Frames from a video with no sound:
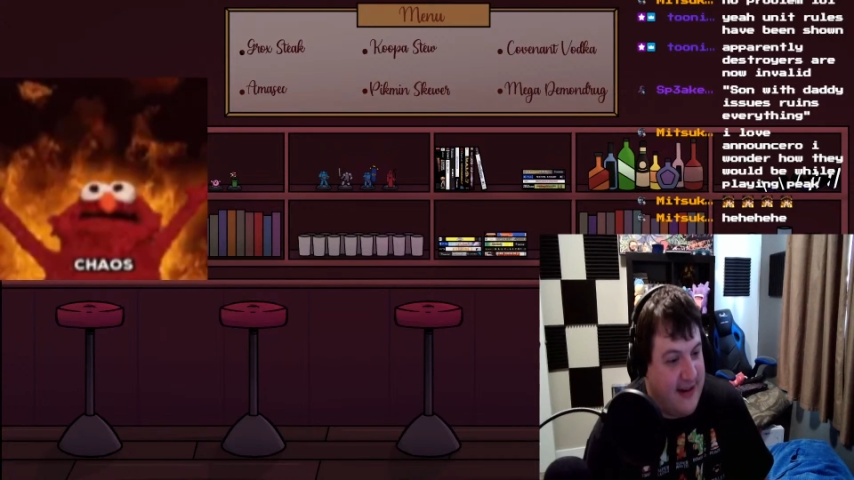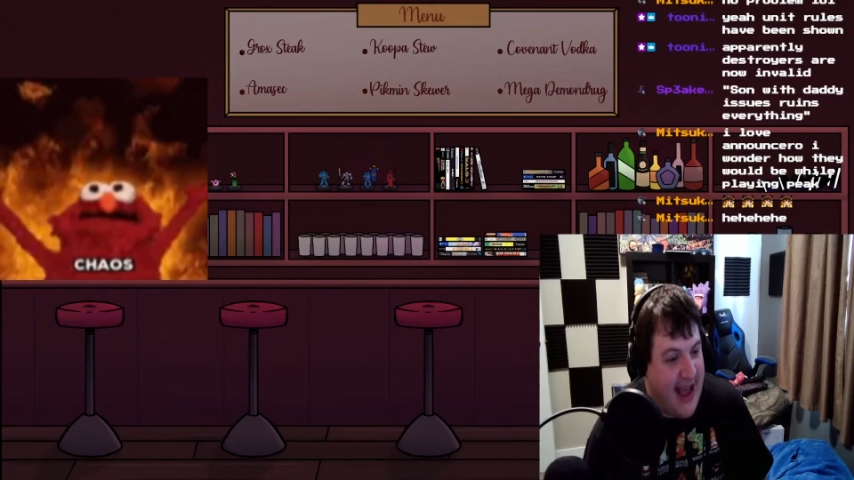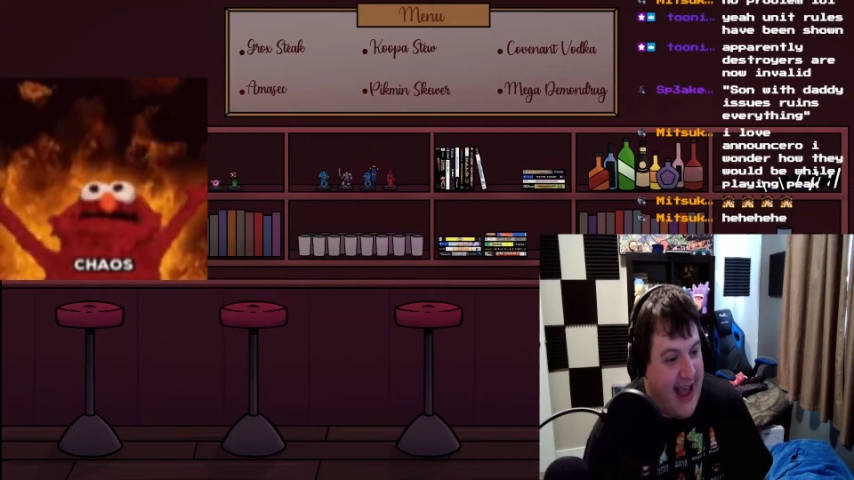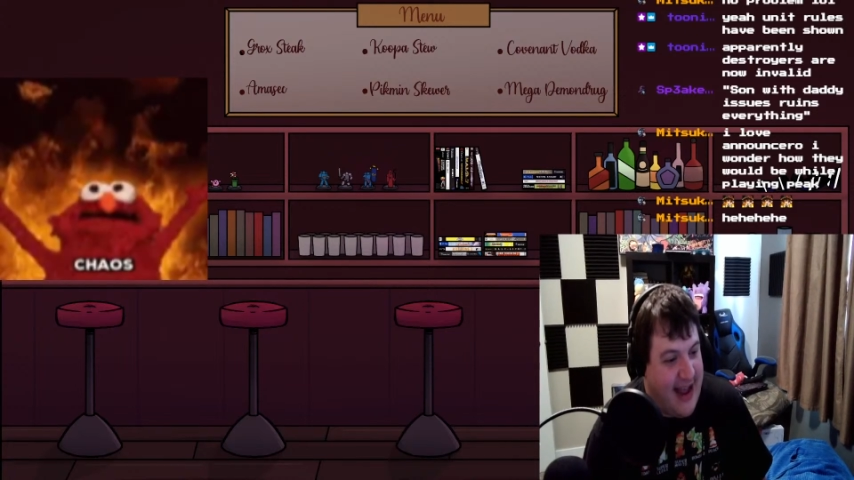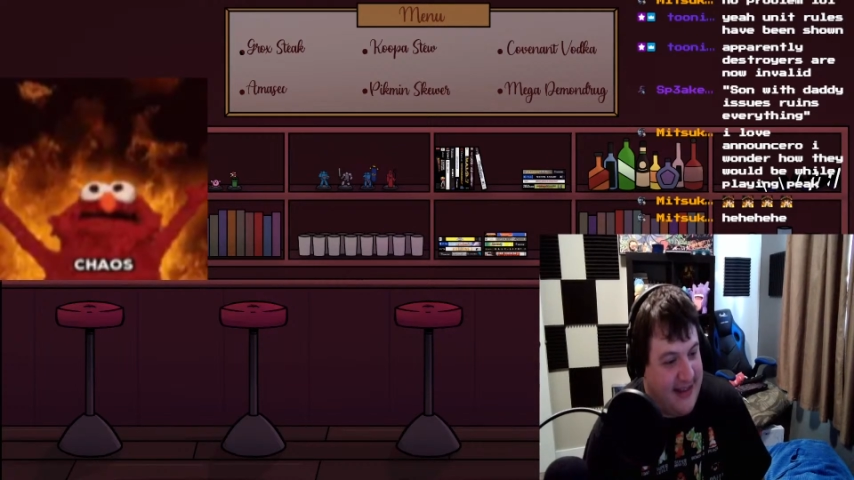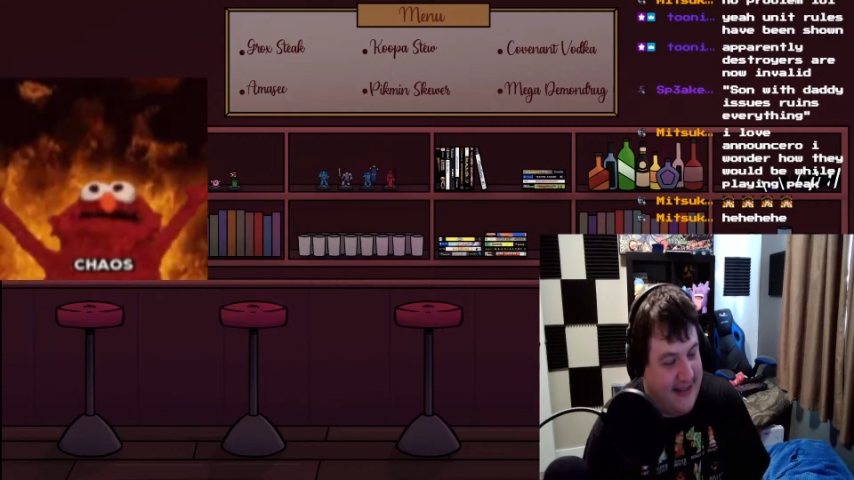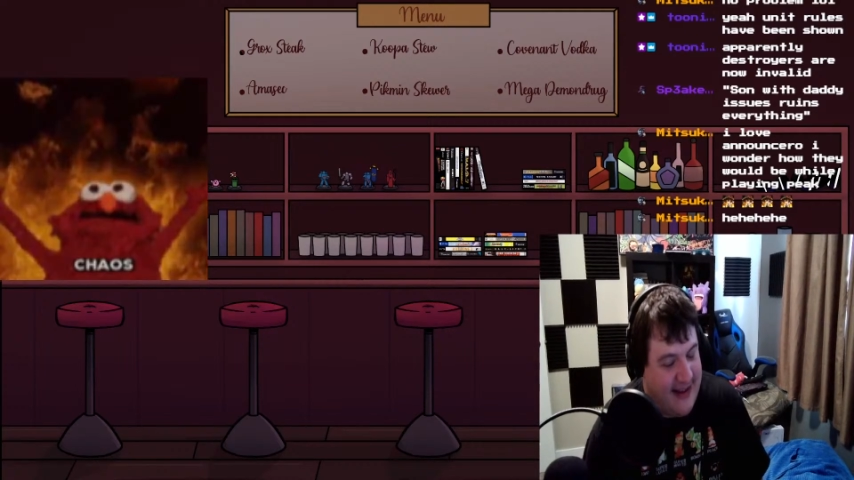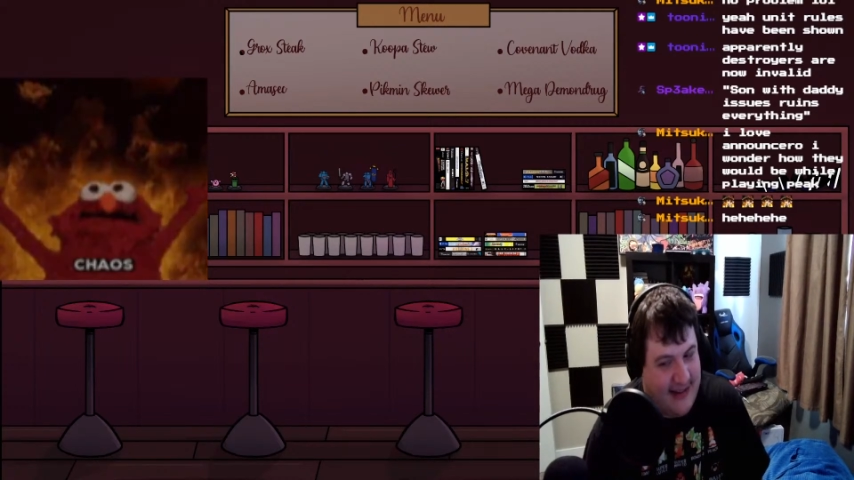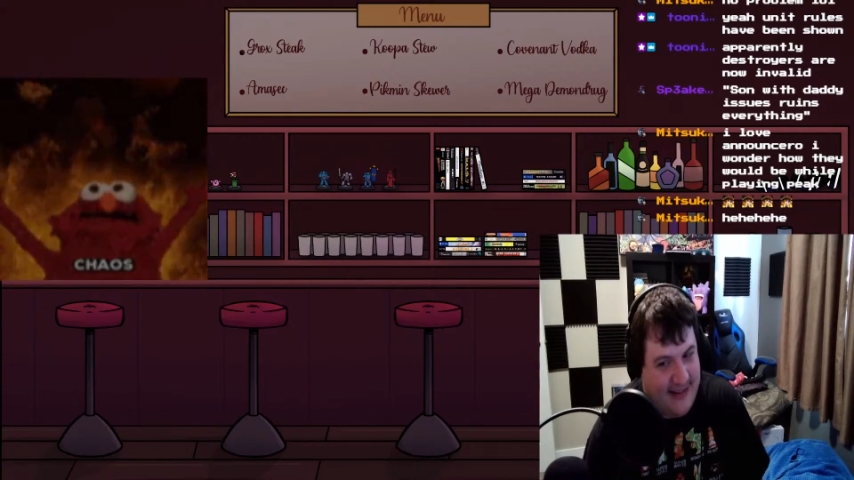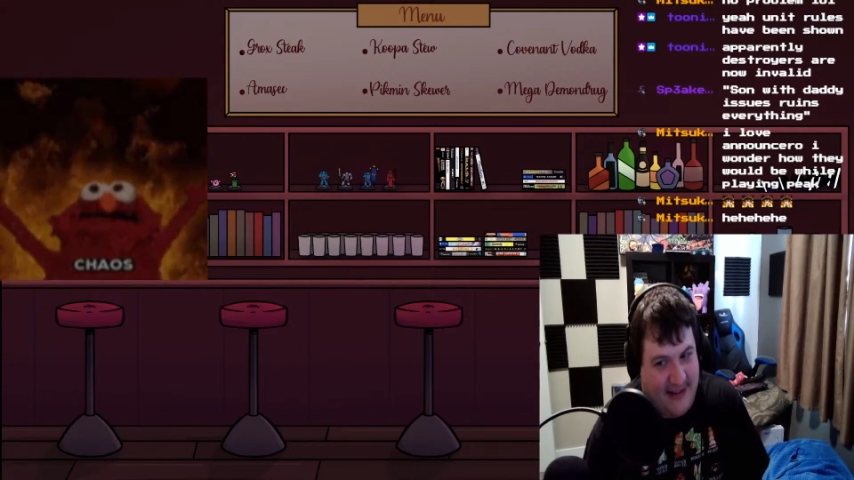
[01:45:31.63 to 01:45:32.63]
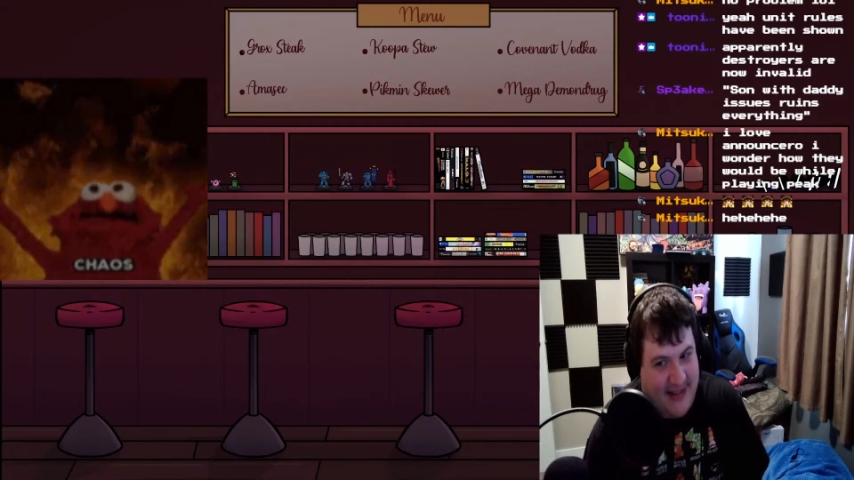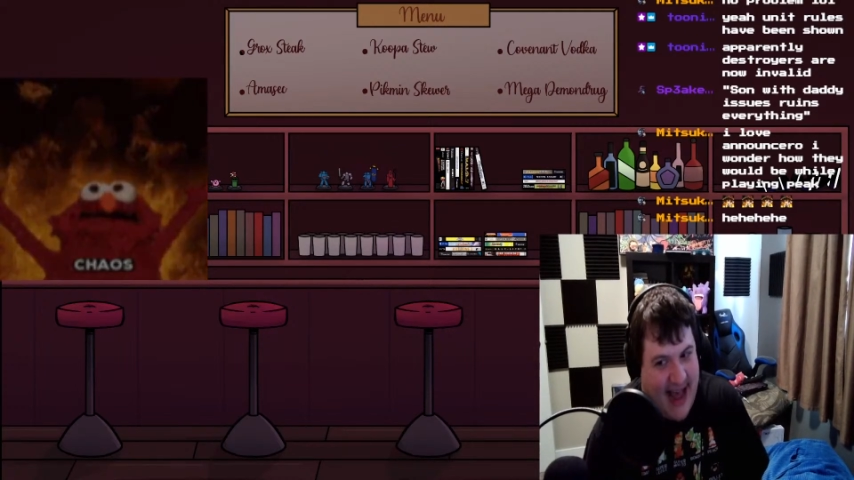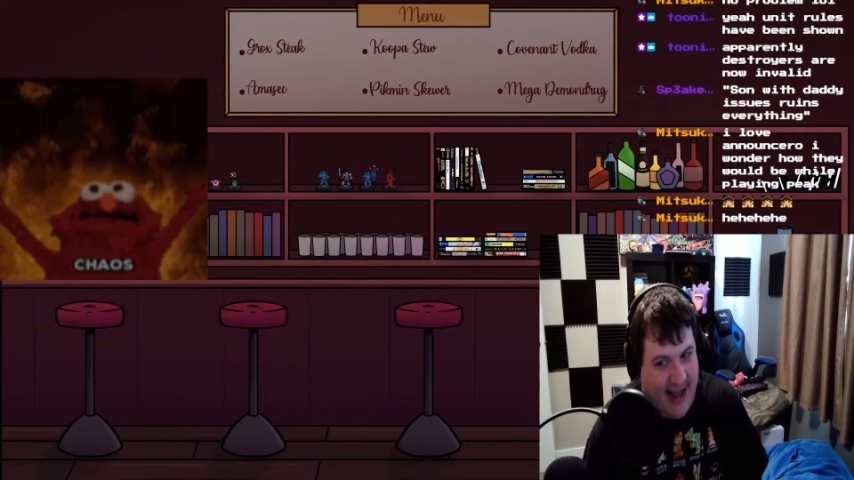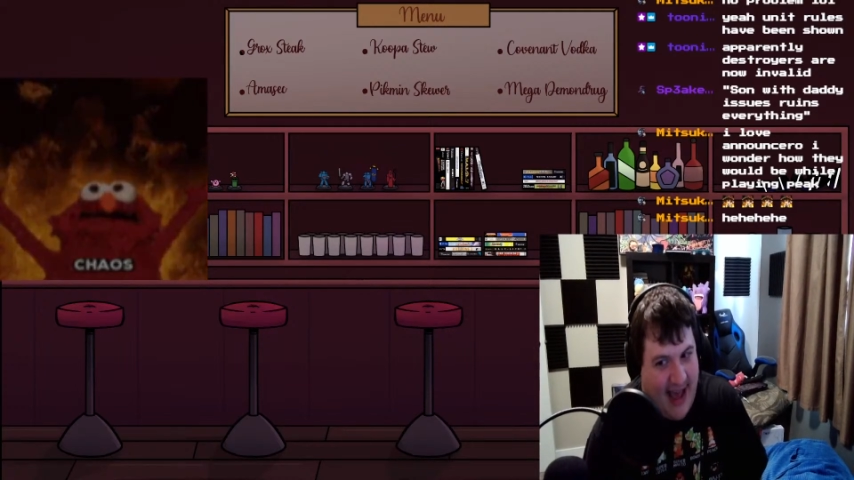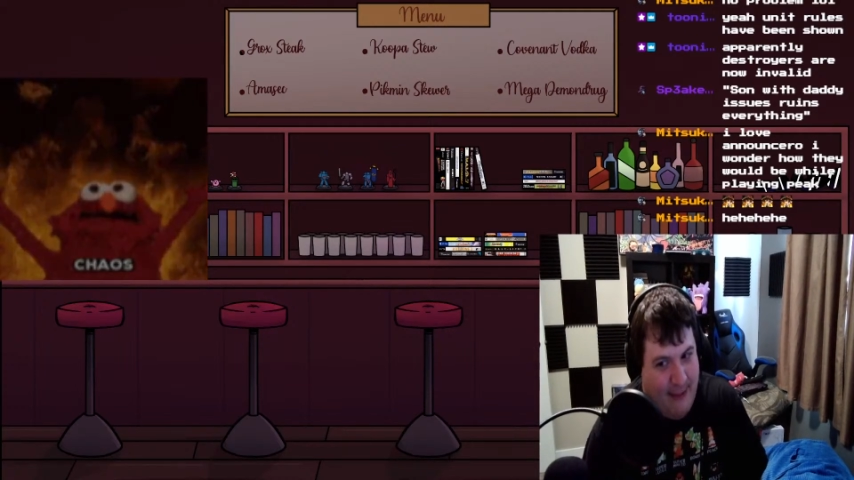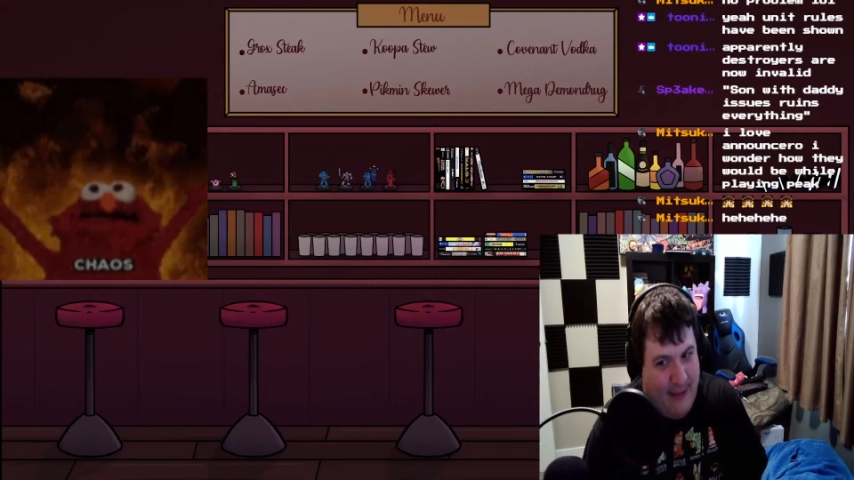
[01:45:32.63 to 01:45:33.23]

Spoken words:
Yeah, it's that game.